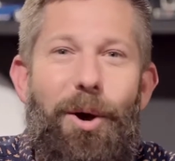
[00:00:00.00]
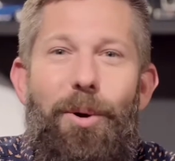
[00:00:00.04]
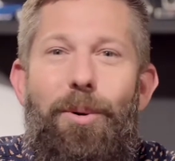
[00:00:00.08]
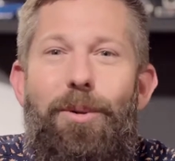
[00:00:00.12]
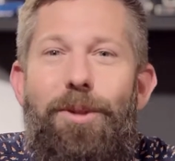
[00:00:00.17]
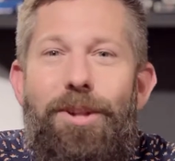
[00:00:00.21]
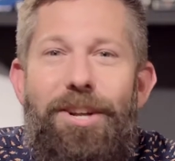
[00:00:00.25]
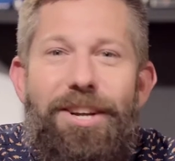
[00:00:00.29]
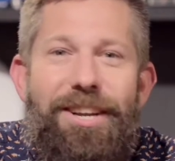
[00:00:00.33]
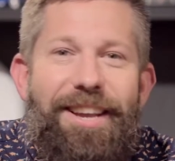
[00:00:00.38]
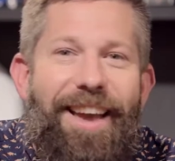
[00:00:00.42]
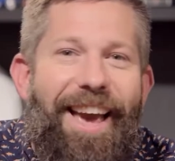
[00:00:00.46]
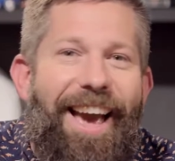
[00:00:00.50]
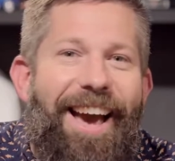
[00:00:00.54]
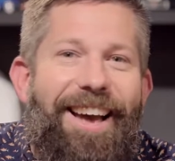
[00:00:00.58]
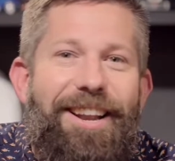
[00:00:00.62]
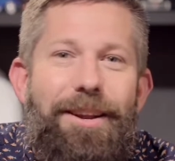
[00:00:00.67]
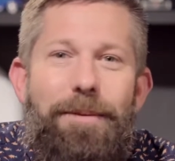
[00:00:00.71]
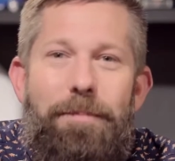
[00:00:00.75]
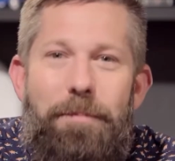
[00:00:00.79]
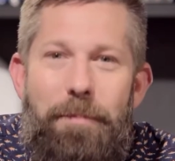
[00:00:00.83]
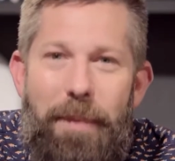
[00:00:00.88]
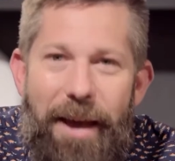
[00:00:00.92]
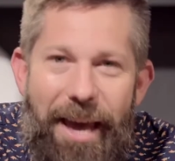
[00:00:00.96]
Go look at
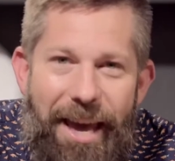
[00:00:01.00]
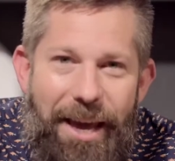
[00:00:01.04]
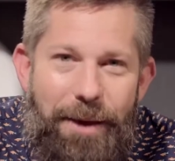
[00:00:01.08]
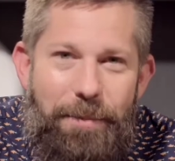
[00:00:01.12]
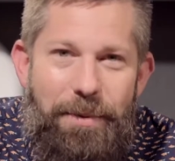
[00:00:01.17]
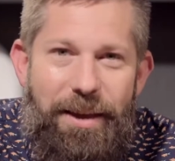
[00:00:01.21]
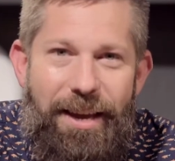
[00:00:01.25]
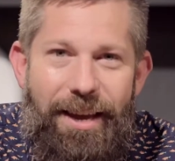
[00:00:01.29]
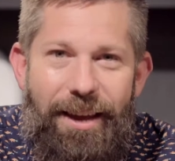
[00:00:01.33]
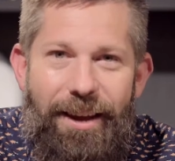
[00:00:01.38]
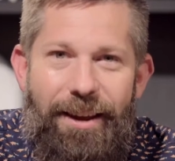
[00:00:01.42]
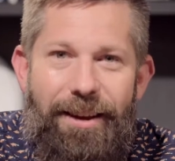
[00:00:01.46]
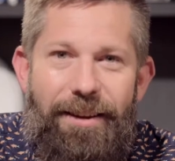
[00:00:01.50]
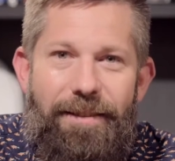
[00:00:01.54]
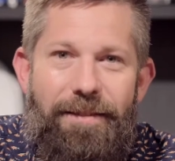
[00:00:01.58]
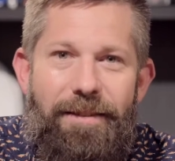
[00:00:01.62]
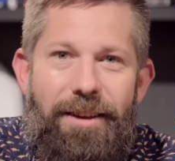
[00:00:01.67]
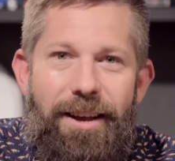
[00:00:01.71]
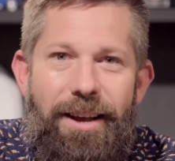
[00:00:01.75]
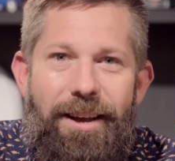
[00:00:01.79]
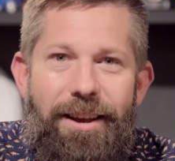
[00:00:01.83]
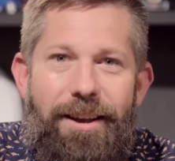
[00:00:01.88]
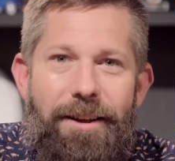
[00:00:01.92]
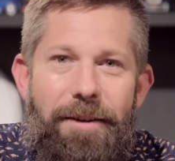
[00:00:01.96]
a baby.
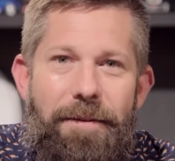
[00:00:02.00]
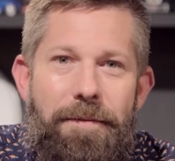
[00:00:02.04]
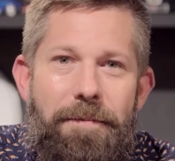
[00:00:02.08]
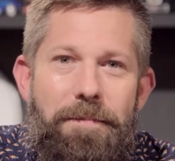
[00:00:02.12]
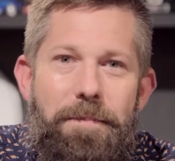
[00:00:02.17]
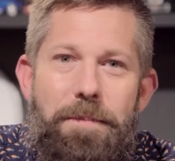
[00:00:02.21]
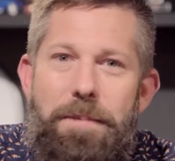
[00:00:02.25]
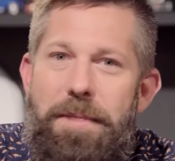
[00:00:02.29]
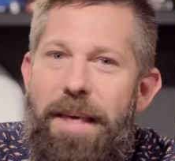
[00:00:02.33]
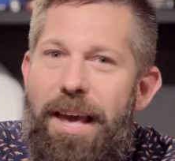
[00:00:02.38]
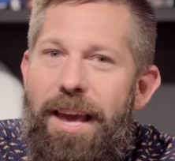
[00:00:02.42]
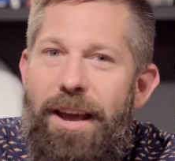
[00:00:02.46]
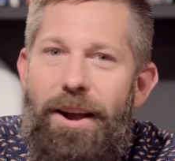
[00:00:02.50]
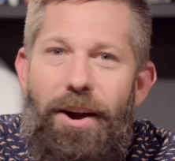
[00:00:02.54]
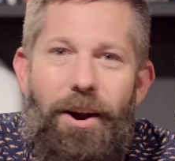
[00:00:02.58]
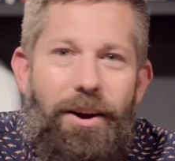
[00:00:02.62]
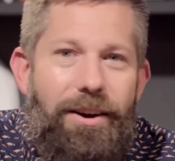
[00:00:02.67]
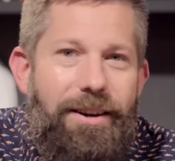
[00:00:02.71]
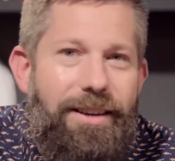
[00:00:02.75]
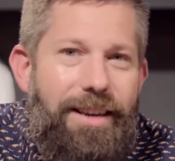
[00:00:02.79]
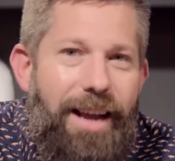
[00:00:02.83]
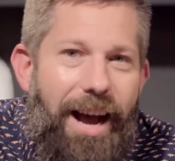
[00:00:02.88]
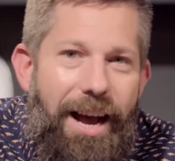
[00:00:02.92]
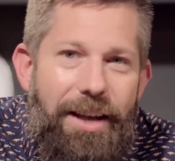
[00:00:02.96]
They
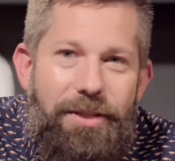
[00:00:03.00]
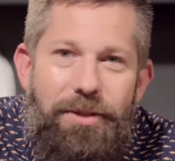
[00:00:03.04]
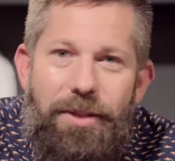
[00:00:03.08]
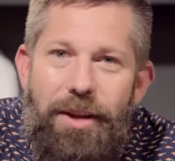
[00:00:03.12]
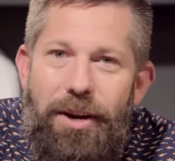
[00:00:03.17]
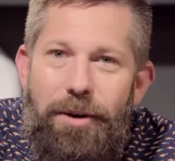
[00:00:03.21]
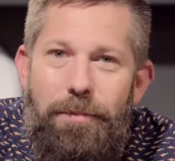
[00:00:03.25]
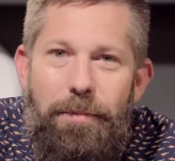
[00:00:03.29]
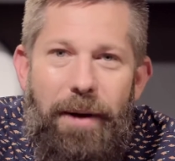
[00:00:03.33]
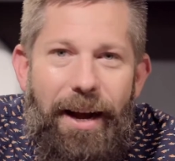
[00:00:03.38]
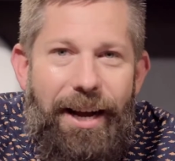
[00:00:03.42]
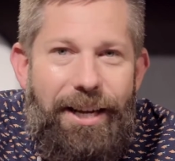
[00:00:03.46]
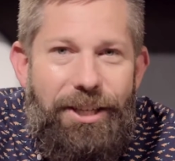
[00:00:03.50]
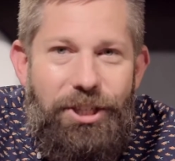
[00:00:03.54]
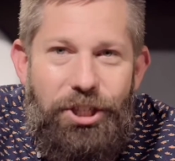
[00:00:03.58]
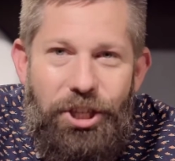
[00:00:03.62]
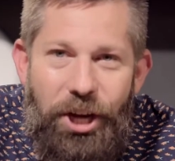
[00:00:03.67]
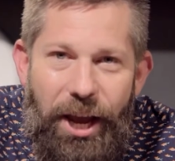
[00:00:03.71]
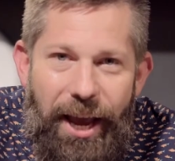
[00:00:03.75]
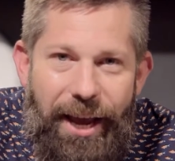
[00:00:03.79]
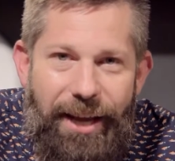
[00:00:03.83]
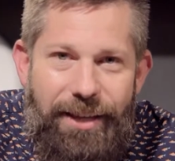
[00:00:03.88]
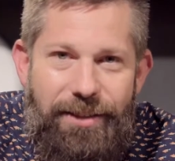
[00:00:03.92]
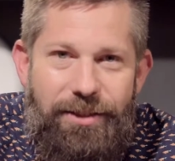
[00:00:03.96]
are not there by
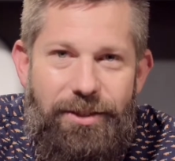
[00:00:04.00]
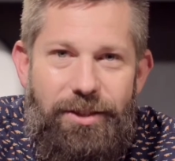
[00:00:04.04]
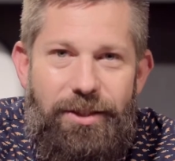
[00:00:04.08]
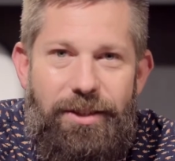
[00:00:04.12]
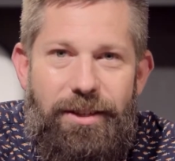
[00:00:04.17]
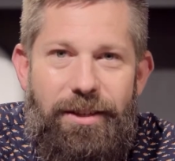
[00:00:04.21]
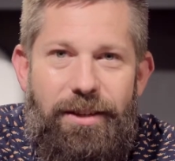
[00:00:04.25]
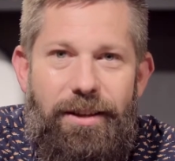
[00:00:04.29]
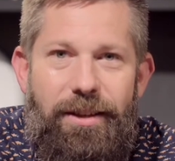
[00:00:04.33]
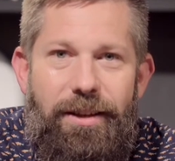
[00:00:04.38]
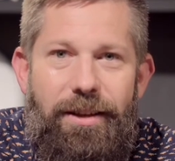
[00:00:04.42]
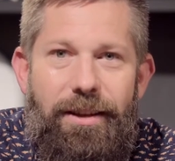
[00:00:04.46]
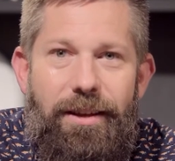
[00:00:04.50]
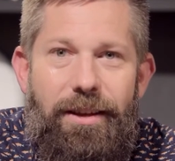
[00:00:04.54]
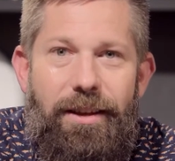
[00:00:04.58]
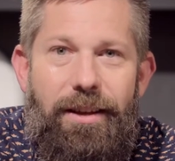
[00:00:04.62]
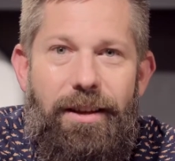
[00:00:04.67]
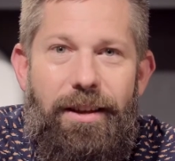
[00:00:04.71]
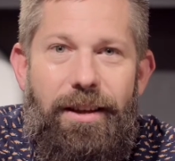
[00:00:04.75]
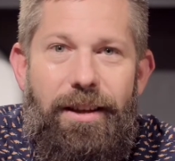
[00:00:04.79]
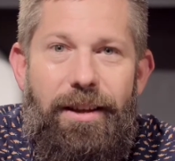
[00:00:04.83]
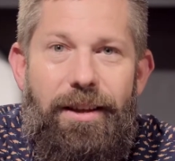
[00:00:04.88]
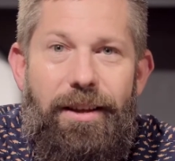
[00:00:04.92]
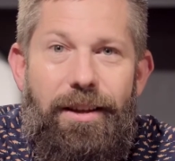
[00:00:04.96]
chance.
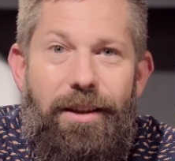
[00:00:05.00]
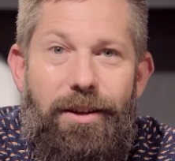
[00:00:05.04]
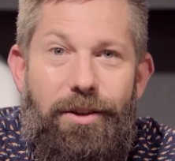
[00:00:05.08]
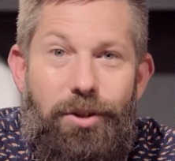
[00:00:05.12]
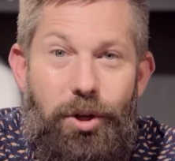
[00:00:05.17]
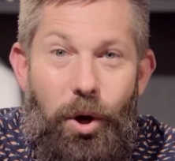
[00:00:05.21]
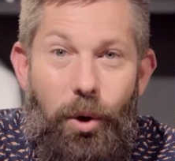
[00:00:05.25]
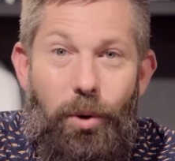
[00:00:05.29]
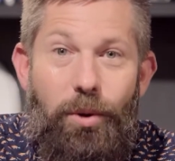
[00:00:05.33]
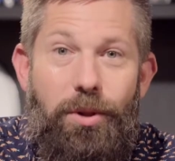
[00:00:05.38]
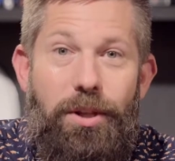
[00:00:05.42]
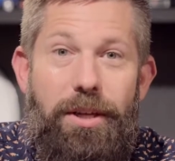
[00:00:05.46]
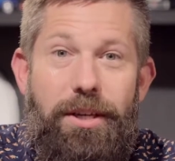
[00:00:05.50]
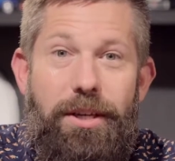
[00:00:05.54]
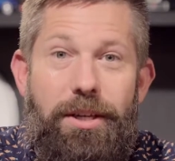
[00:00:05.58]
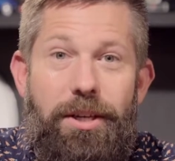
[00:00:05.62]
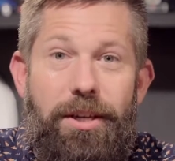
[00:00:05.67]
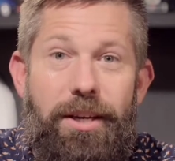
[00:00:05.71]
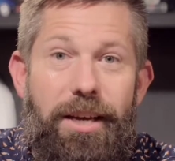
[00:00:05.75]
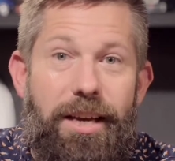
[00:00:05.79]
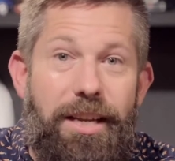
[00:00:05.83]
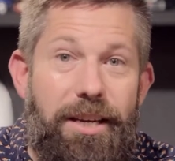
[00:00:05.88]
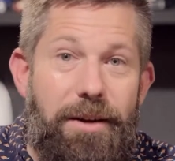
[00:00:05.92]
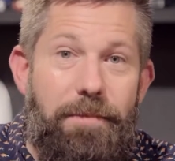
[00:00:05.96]
Go look
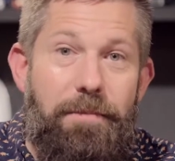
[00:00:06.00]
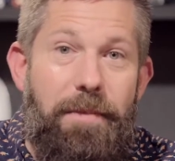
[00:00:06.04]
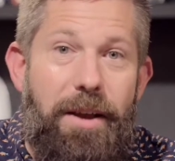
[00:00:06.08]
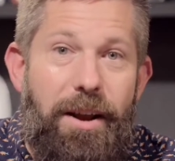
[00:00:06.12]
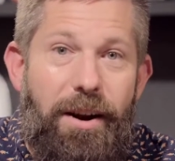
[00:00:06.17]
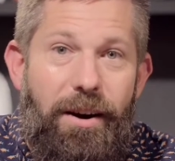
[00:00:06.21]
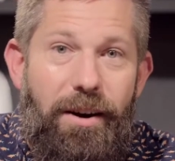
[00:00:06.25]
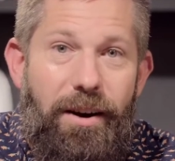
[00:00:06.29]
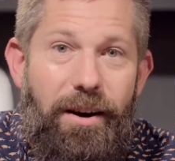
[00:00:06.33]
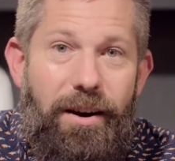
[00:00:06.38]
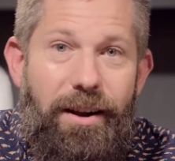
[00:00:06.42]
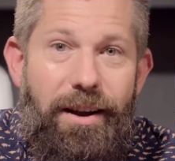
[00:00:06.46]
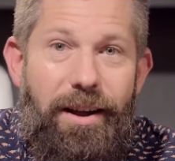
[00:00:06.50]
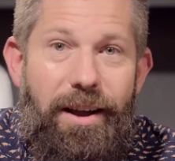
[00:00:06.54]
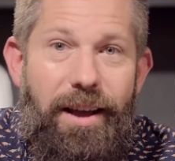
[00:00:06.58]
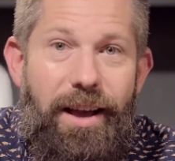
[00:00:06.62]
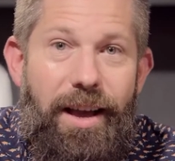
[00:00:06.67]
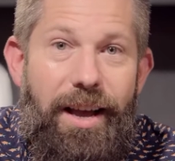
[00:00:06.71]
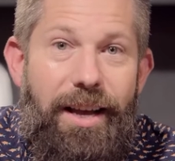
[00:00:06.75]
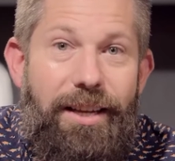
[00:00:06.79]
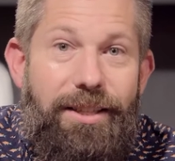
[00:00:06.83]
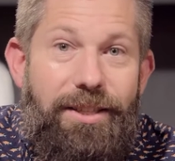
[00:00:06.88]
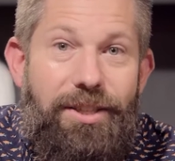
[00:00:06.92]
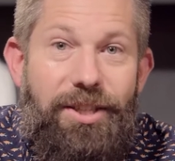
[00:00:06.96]
in a mirror
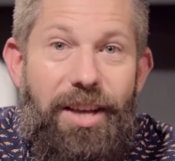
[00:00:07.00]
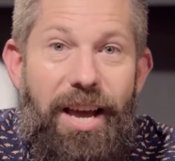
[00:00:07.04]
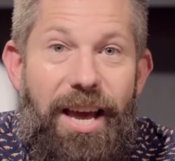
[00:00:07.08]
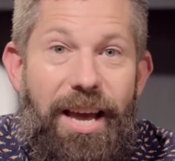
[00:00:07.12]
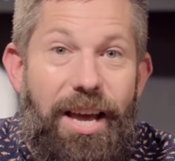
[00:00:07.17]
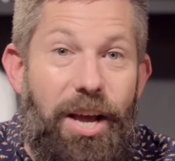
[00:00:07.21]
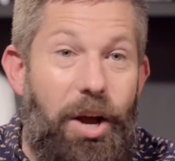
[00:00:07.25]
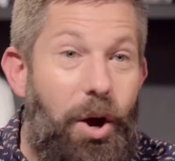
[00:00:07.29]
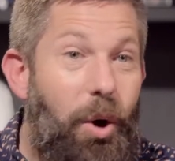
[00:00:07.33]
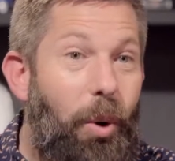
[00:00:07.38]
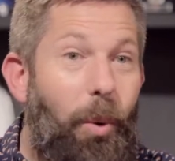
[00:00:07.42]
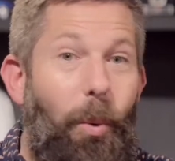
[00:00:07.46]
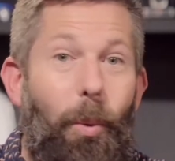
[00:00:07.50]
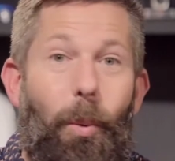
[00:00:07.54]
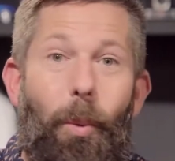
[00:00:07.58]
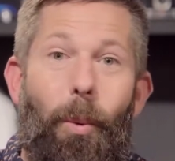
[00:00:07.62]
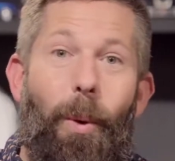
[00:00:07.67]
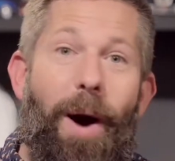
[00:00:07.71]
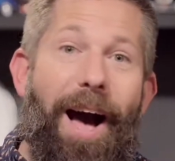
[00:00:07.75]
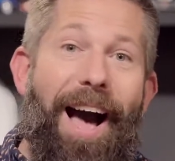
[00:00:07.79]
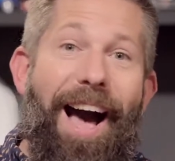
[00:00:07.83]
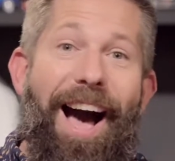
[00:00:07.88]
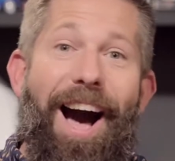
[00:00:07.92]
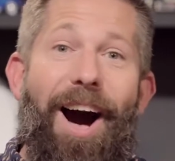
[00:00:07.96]
and say,
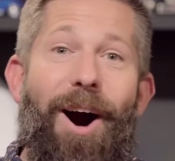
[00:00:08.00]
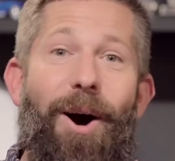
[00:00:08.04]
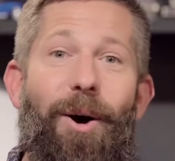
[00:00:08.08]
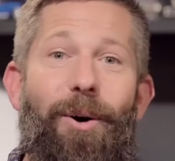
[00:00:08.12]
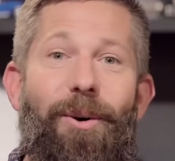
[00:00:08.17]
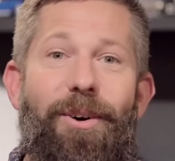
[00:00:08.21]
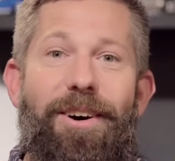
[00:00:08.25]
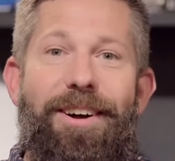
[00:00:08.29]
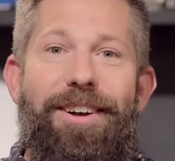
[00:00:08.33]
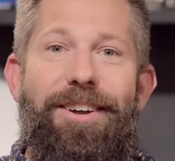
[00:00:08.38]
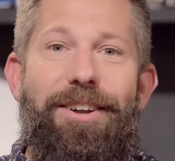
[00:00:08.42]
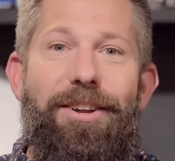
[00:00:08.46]
wow.